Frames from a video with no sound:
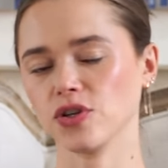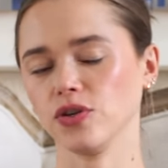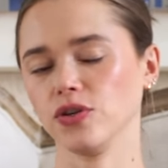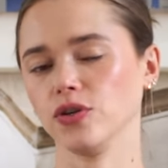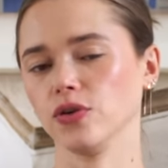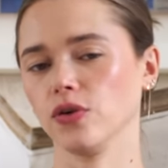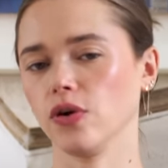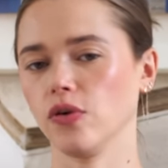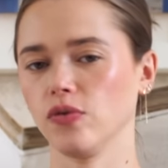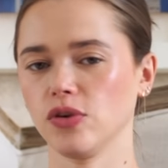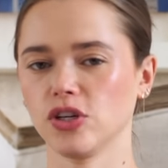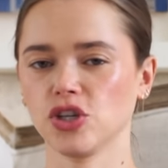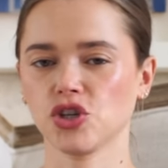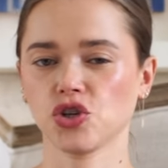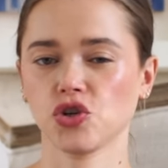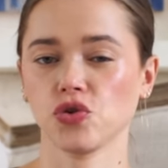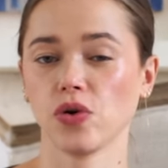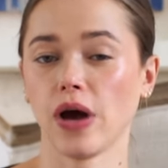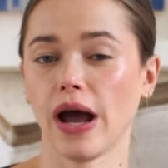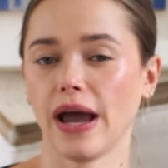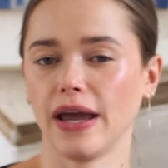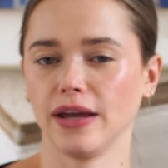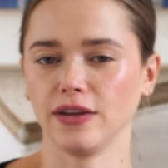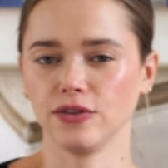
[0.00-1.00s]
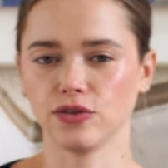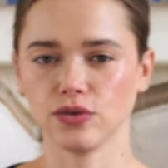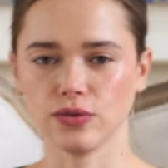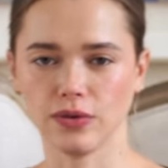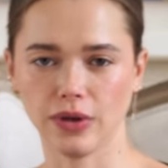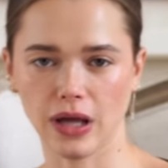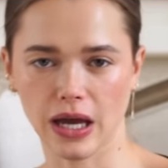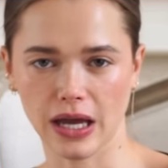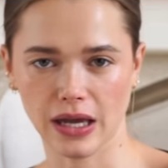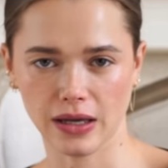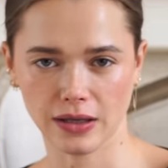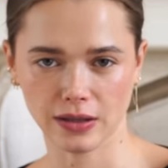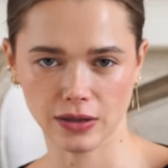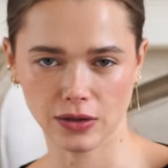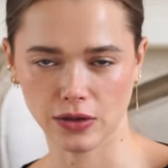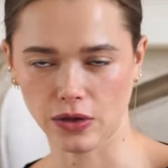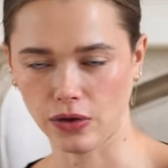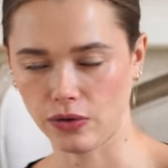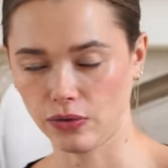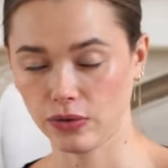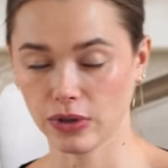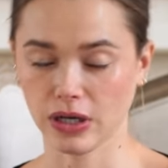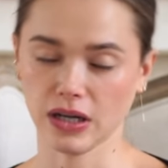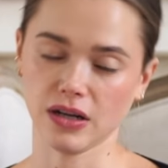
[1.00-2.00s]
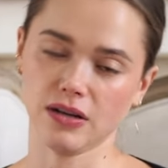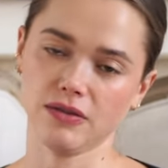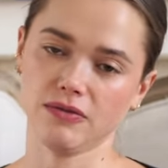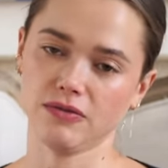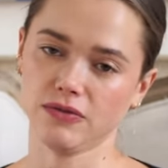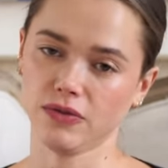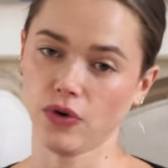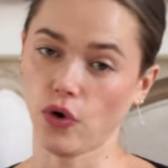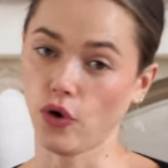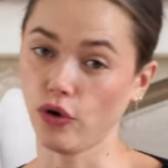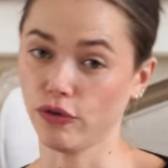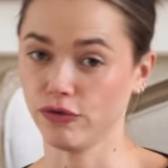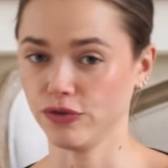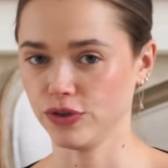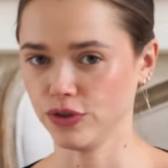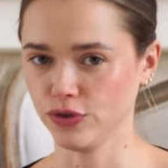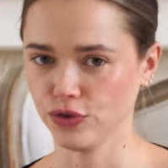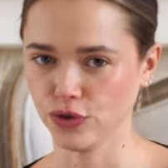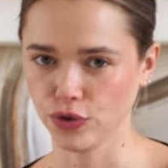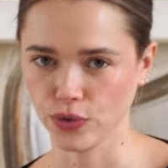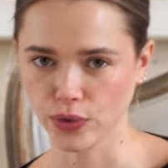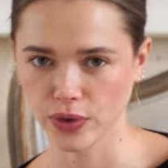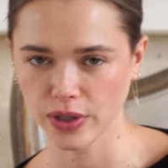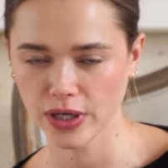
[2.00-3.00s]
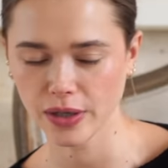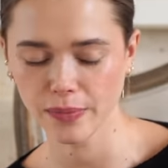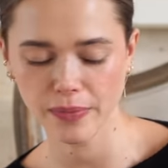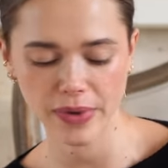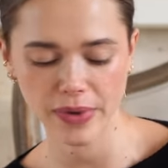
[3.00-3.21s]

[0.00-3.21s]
So you're always trying to like, you know, kind of overdo it a